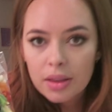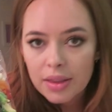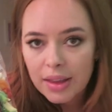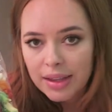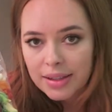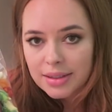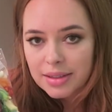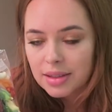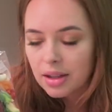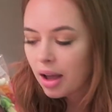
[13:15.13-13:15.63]

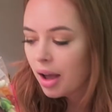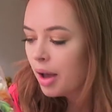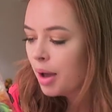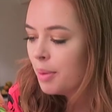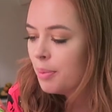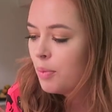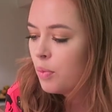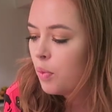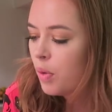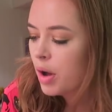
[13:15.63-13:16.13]
This
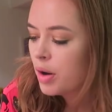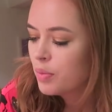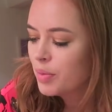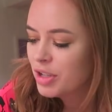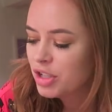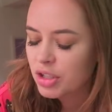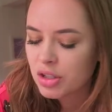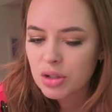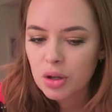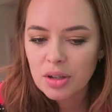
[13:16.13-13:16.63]
one
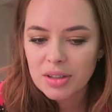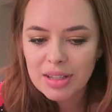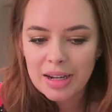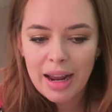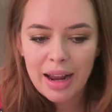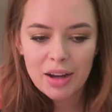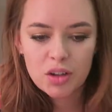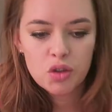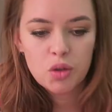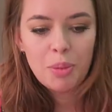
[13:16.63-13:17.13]
we just got as an
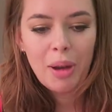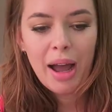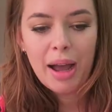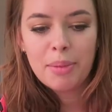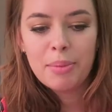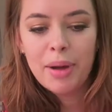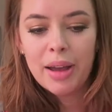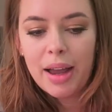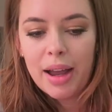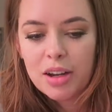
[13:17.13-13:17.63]
extra
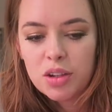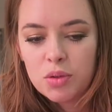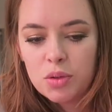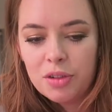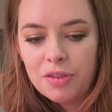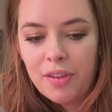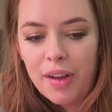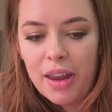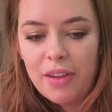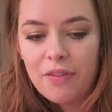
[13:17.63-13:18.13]
pack. My
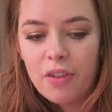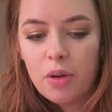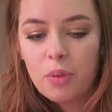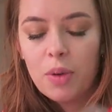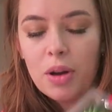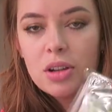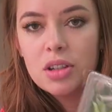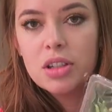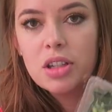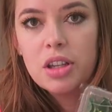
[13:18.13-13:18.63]
actual favourite
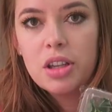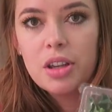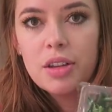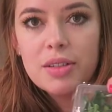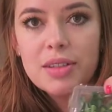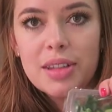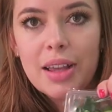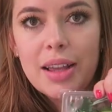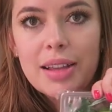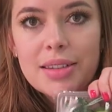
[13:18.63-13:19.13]
one to
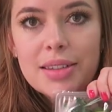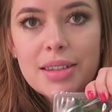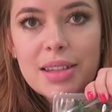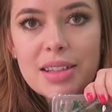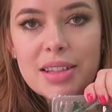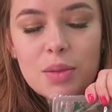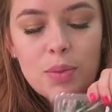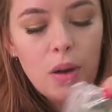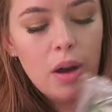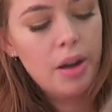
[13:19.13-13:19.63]
use is
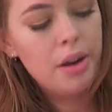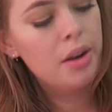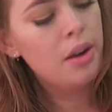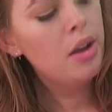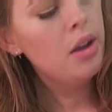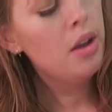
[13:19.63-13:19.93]
this one,